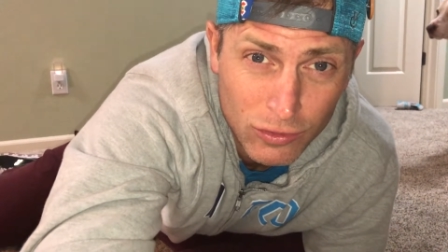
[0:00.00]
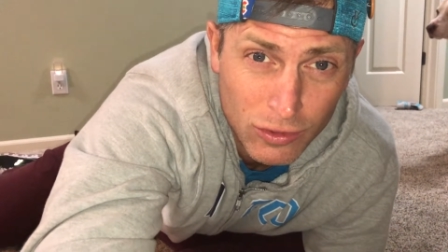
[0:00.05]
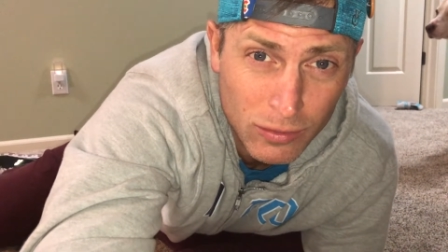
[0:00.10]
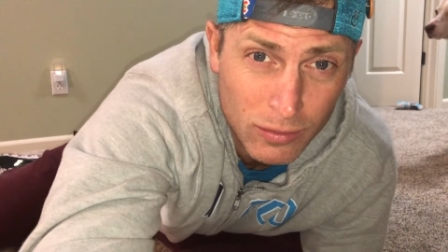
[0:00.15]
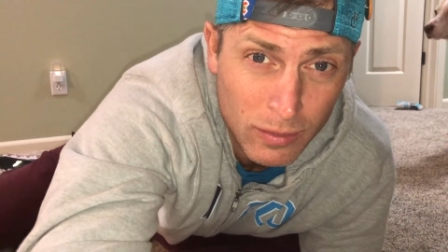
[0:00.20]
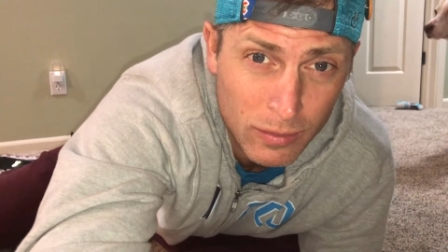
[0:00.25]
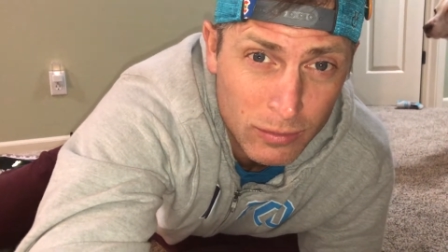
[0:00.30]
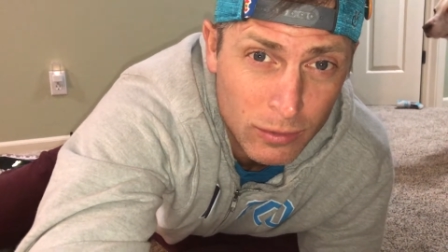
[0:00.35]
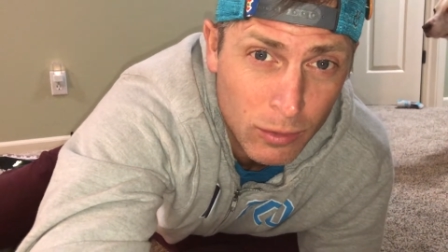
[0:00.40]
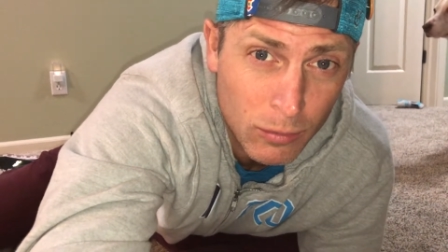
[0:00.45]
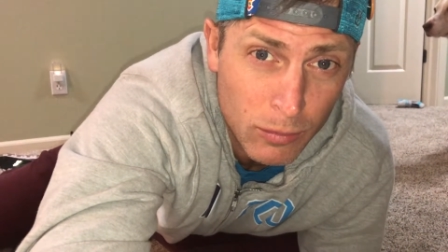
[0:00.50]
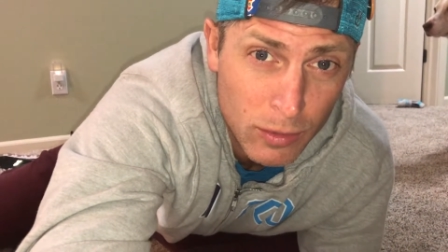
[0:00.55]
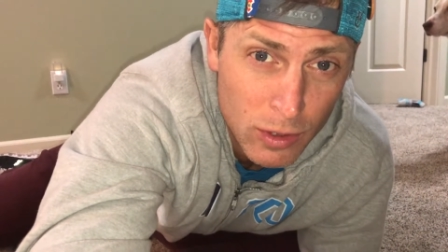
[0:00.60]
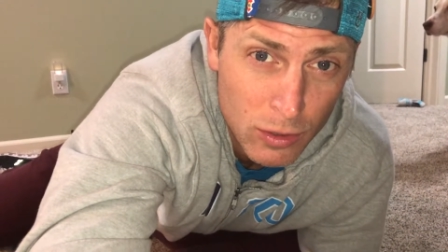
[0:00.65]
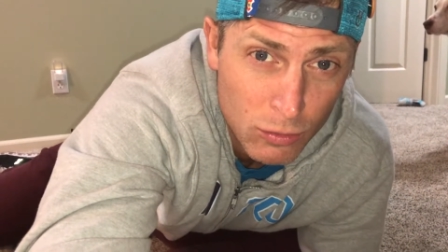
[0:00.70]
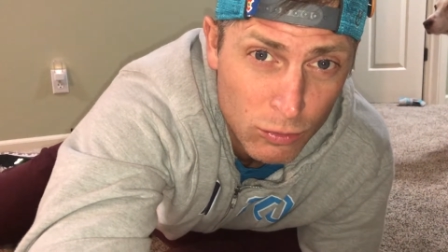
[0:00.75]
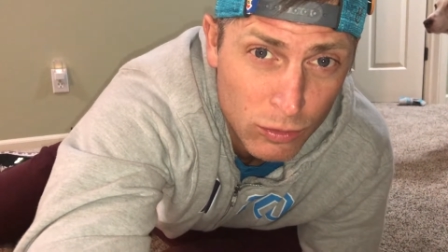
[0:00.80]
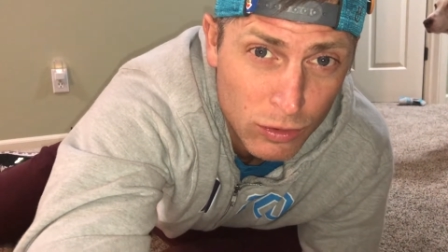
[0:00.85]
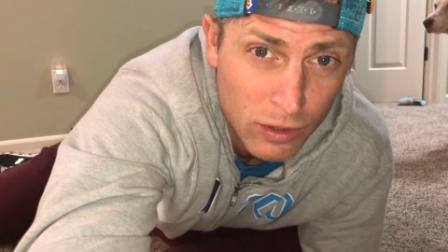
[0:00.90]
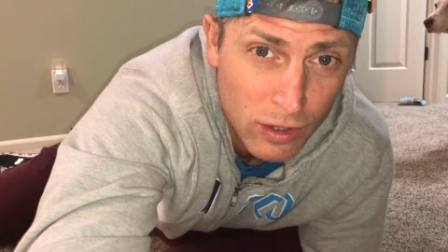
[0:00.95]
Sometimes I'll
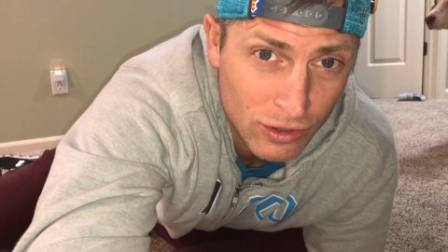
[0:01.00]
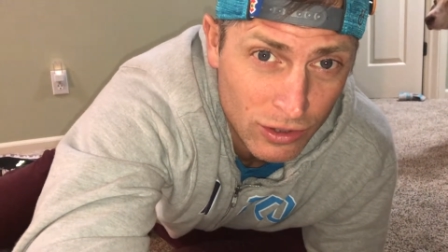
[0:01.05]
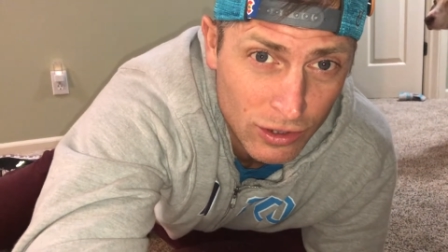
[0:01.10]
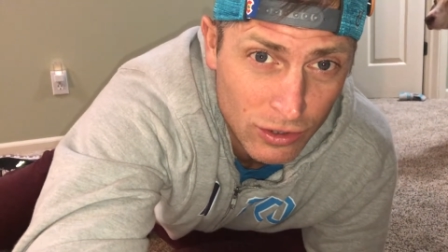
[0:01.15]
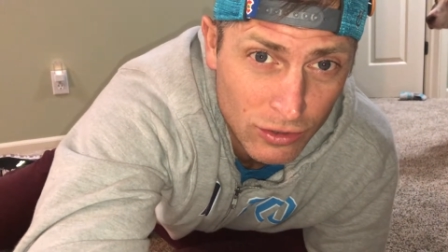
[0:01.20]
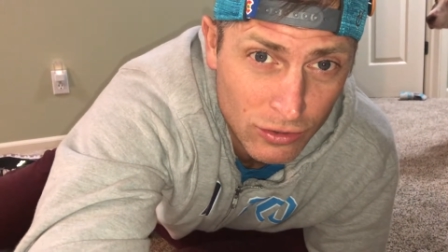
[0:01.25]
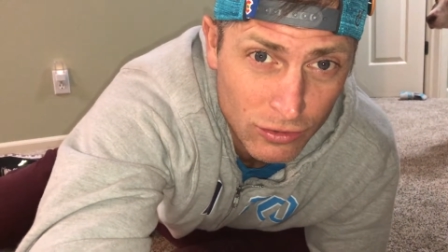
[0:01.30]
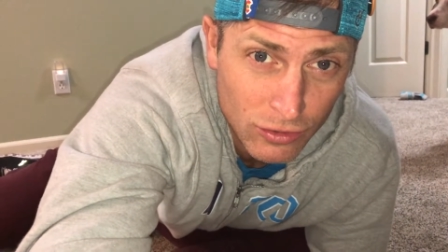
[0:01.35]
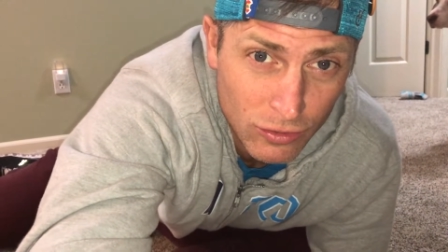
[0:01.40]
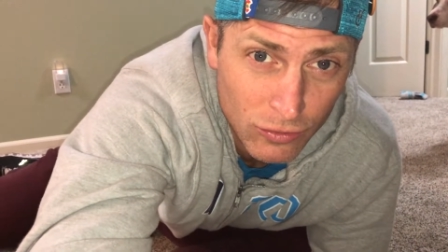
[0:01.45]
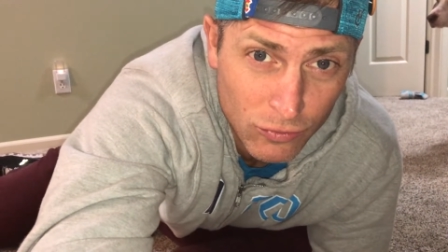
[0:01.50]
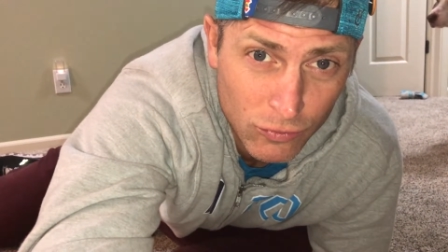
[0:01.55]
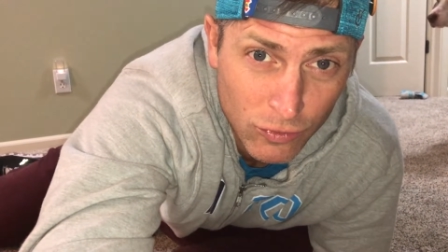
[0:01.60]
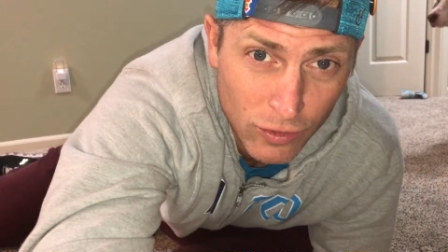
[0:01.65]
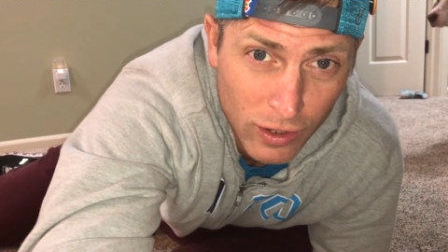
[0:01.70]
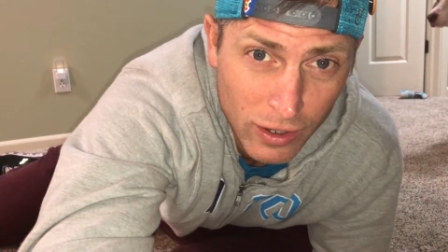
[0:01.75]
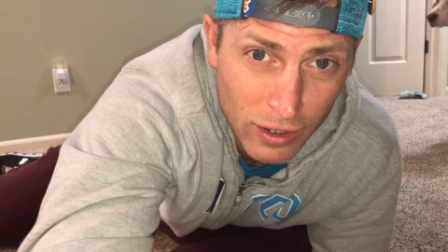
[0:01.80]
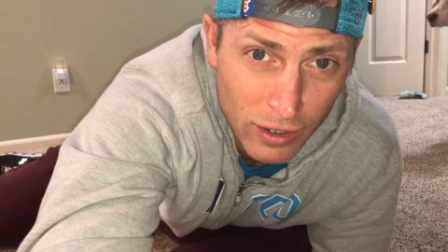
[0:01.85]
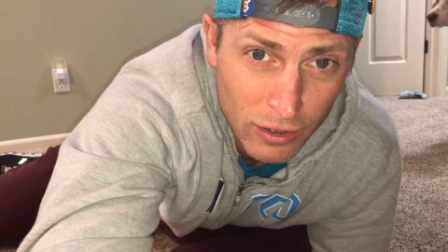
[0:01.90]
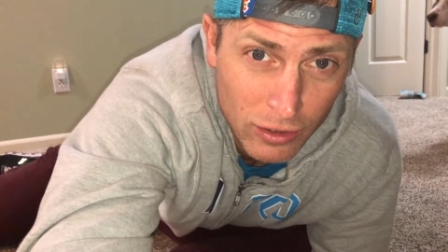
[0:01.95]
meet with leaders on
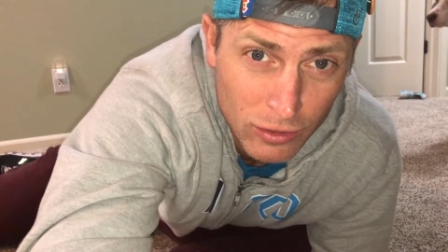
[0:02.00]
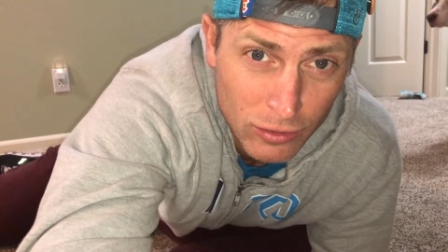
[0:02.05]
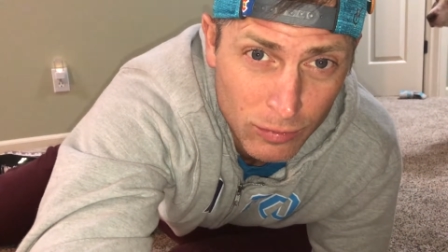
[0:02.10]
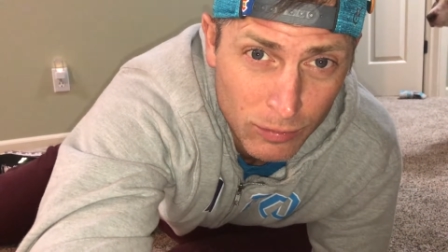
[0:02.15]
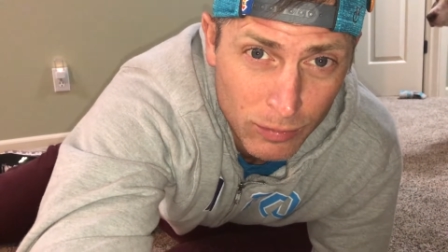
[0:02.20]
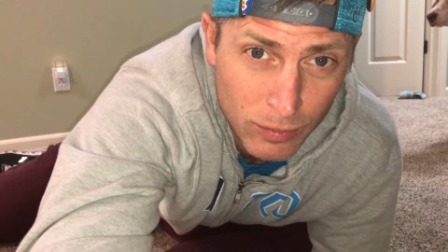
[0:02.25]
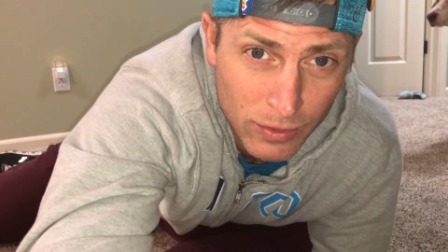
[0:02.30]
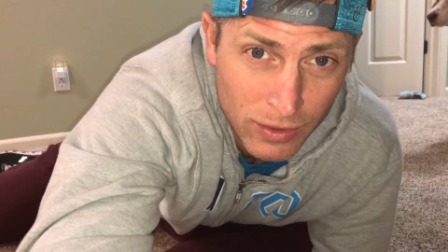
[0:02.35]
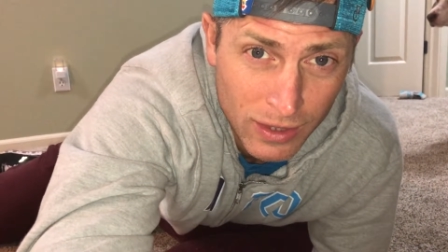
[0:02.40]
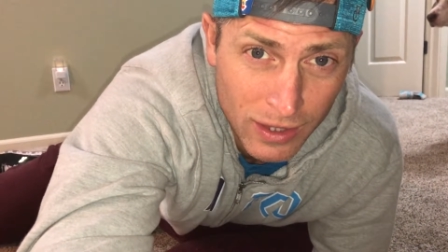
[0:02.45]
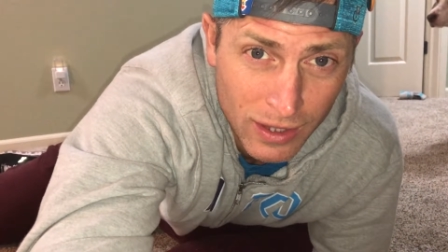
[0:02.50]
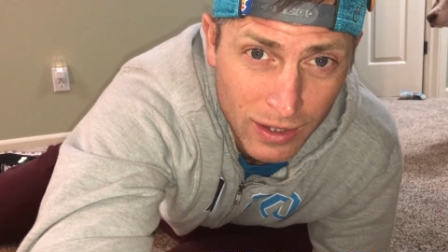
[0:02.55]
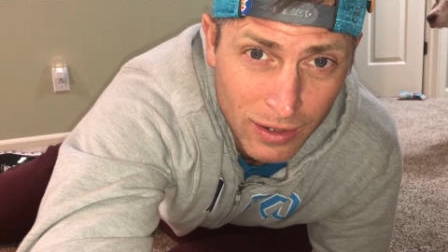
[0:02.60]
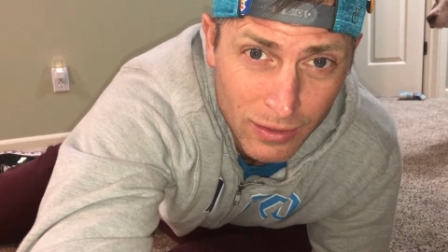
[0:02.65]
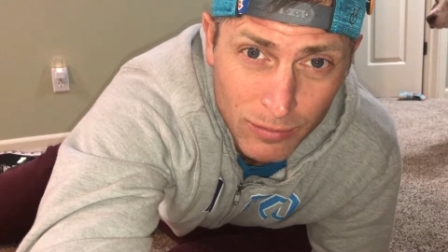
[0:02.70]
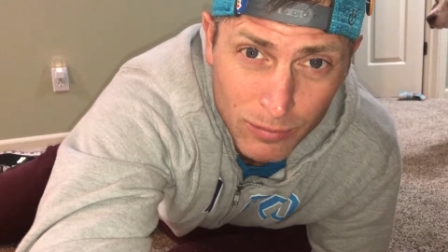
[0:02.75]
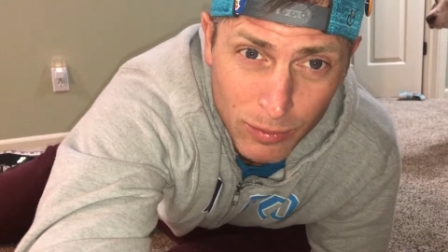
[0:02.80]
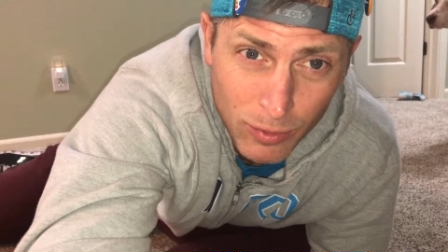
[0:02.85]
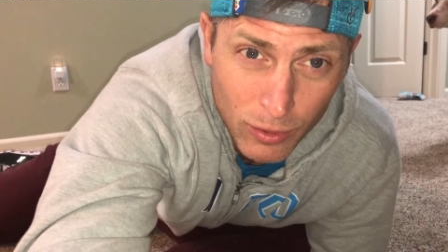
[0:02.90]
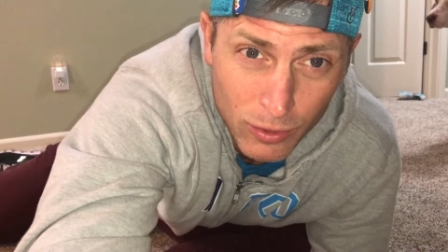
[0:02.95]
Fridays, but
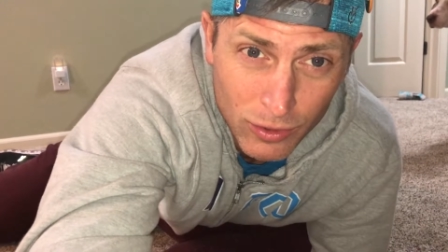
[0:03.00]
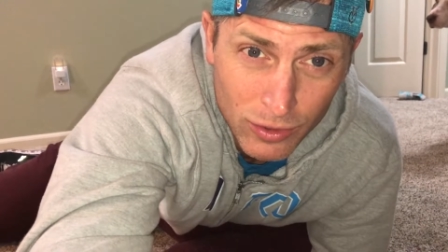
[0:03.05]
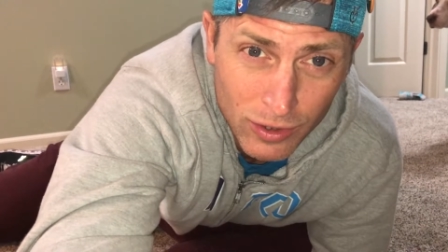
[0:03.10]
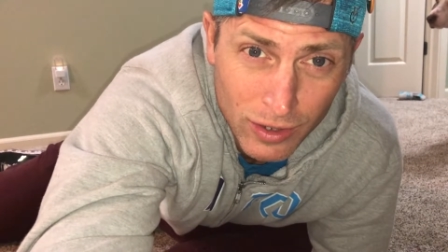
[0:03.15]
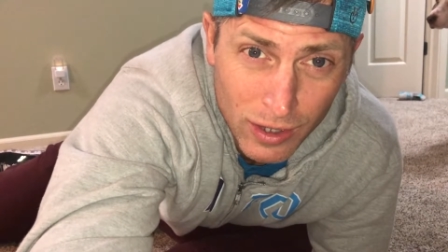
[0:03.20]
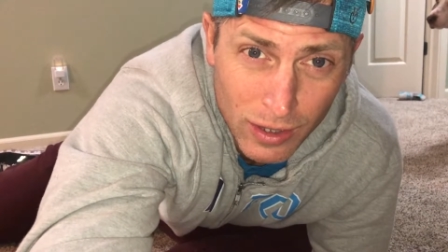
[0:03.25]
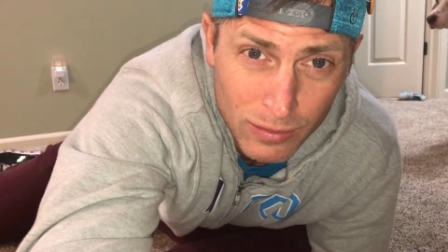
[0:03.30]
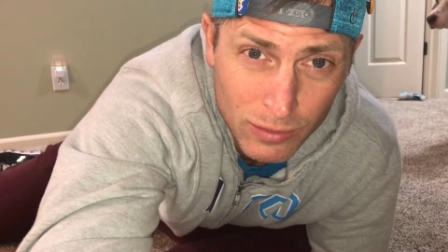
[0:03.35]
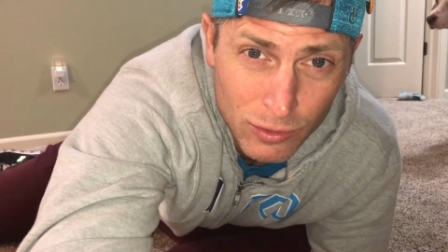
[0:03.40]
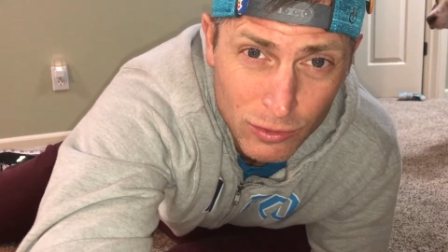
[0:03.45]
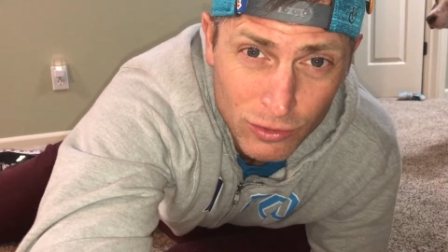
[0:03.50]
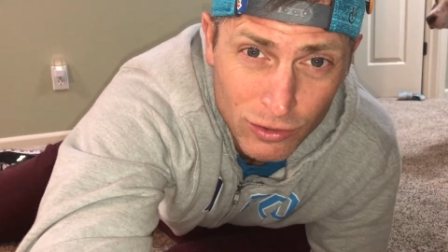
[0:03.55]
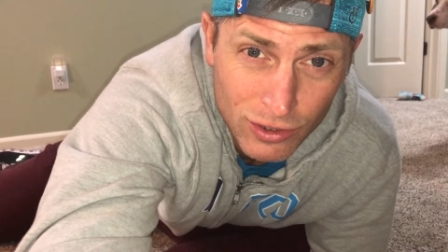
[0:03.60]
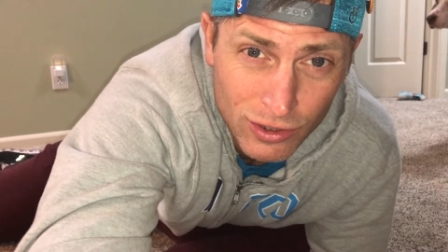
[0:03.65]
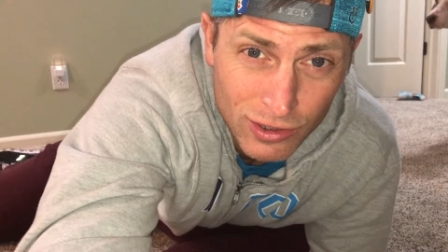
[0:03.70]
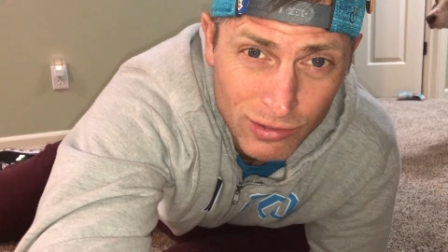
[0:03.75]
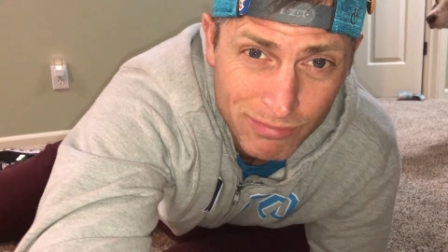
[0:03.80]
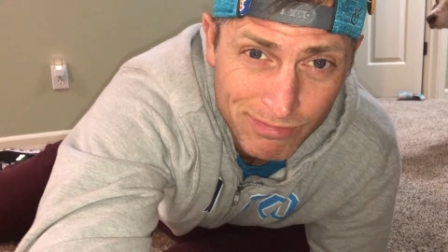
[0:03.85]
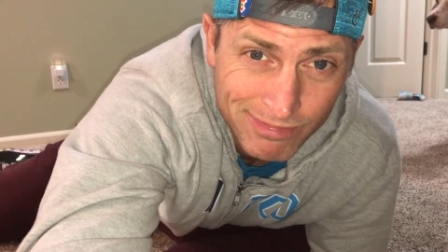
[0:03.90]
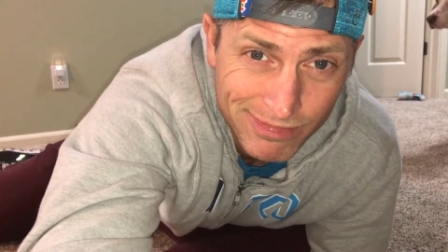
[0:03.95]
then part of the day I'm
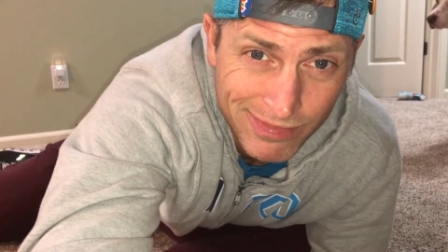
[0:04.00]
usually